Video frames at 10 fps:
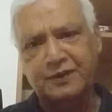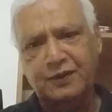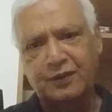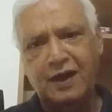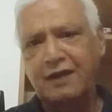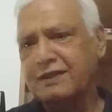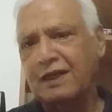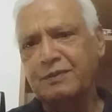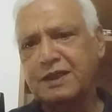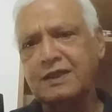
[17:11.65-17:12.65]
So I
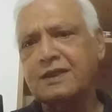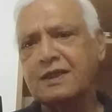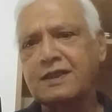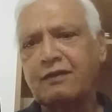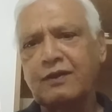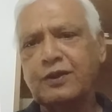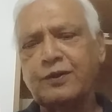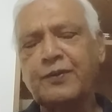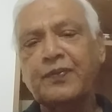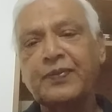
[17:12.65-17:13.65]
shall be discussing with you